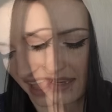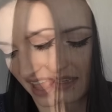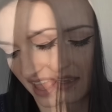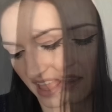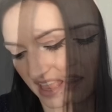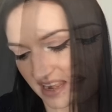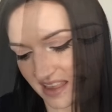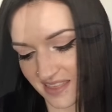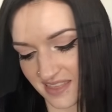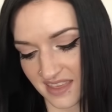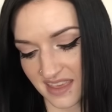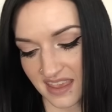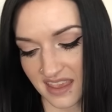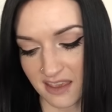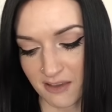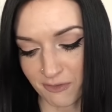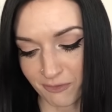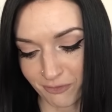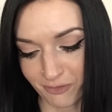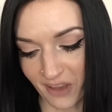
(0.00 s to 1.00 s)
And
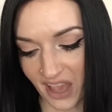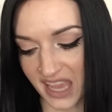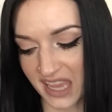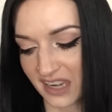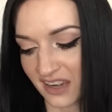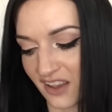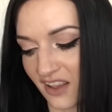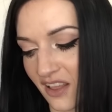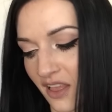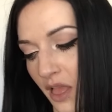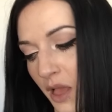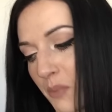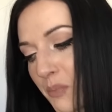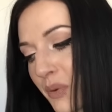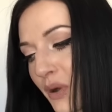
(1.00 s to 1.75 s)
the final